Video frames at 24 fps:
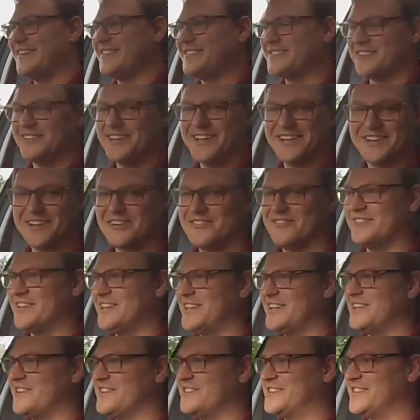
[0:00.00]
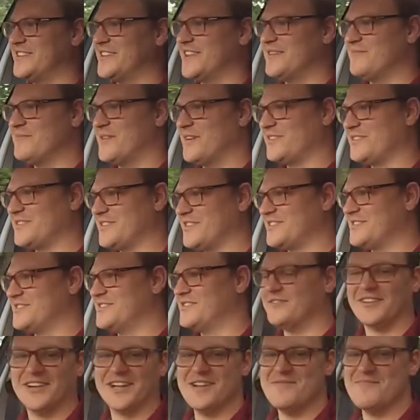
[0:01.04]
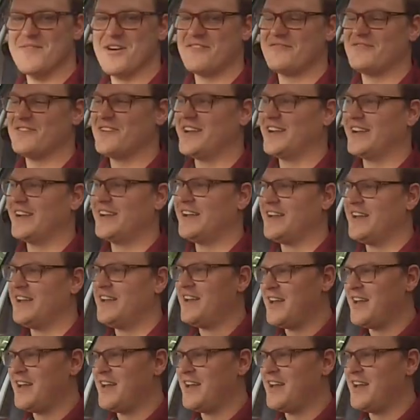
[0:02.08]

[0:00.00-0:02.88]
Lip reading: so I don't really use it that much. It's not really my thing.